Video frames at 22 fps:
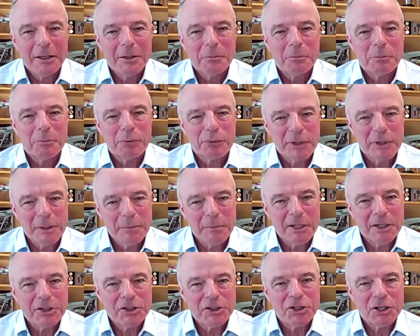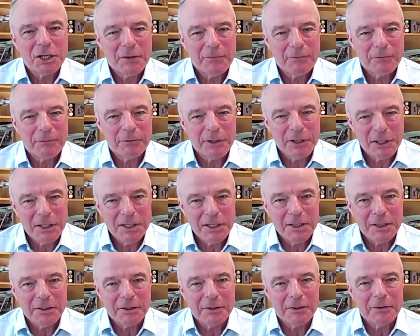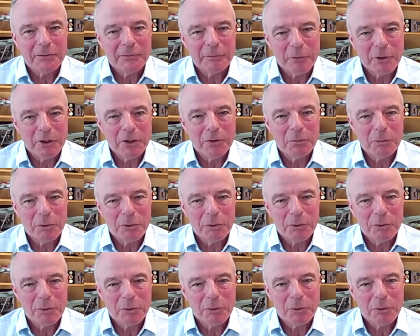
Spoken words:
Pretty much every year of my working